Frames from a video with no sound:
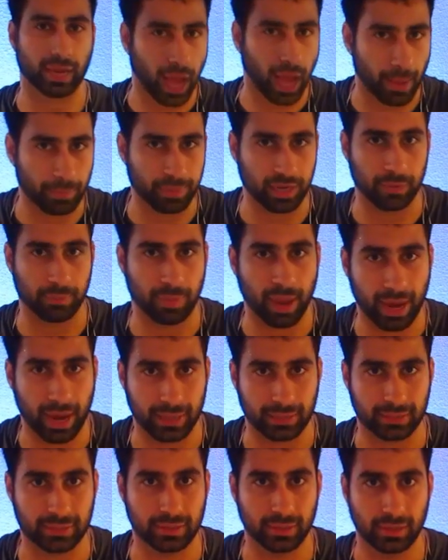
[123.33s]
copy and
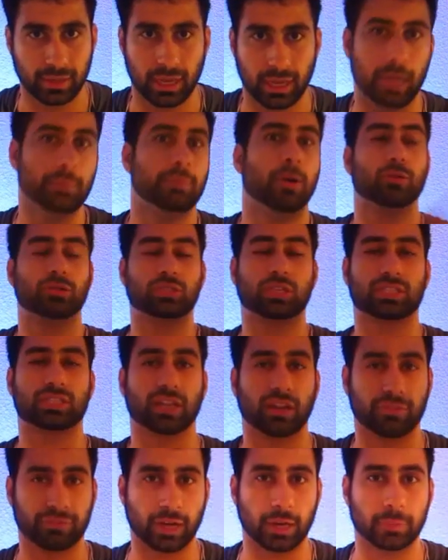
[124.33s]
paste and post the
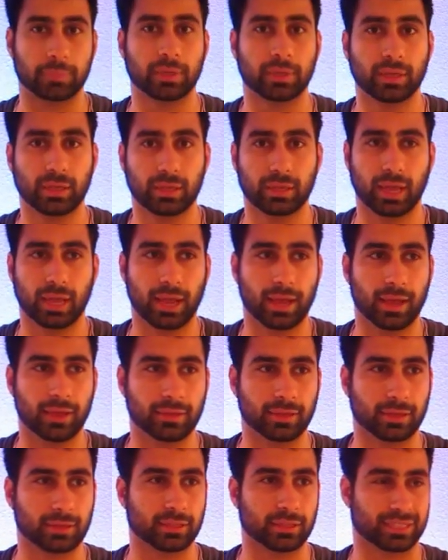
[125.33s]
stuff up,
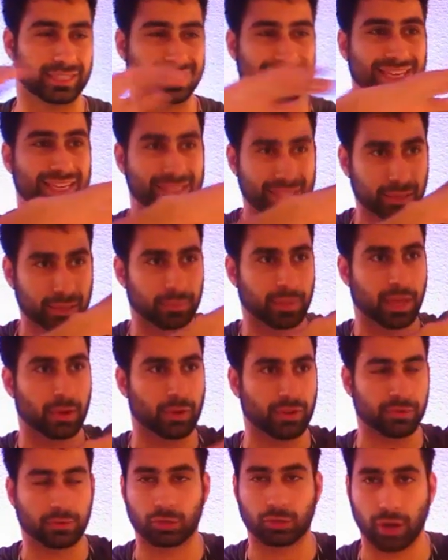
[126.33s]
and the system
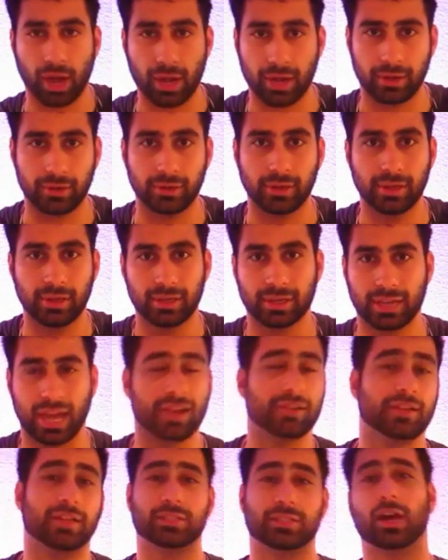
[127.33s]
that we've created
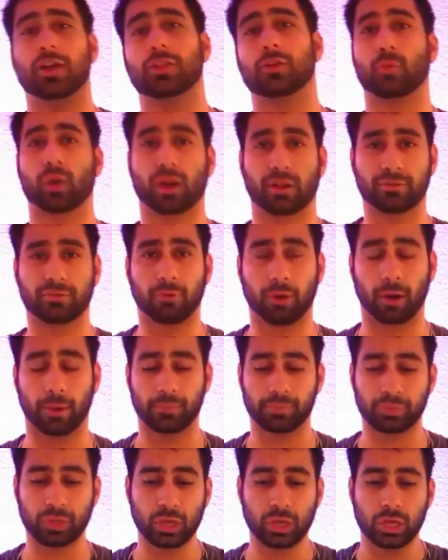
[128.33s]
kind of does all the work for it.
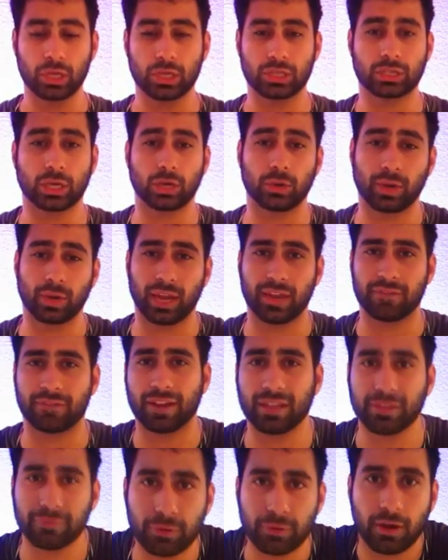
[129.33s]
So if
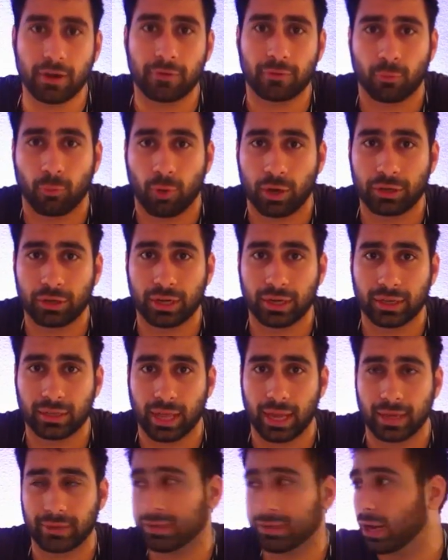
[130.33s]
any of you are ever wondering
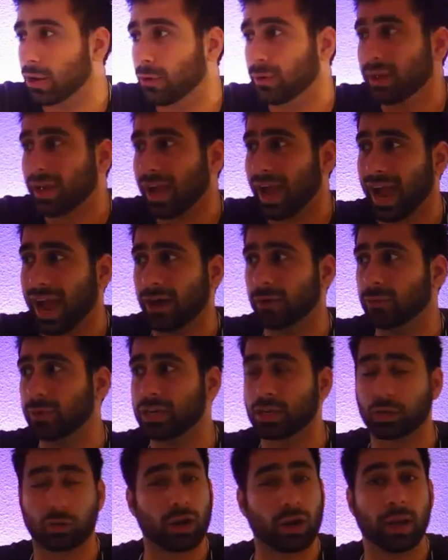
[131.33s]
like, you know, how
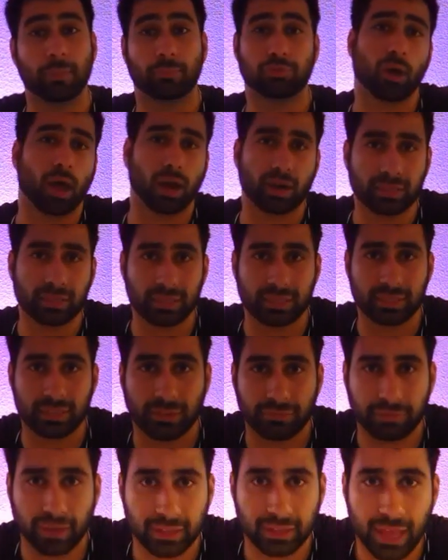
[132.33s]
we create products and
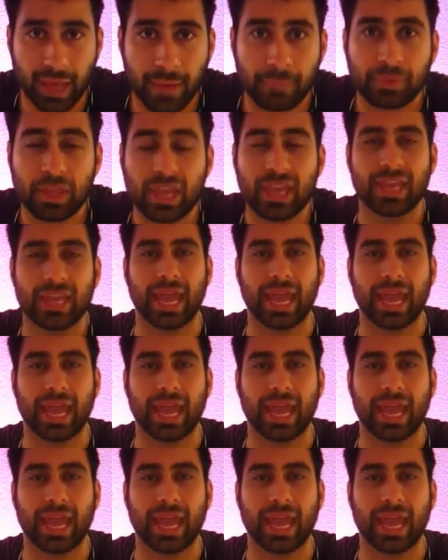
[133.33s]
stuff like that,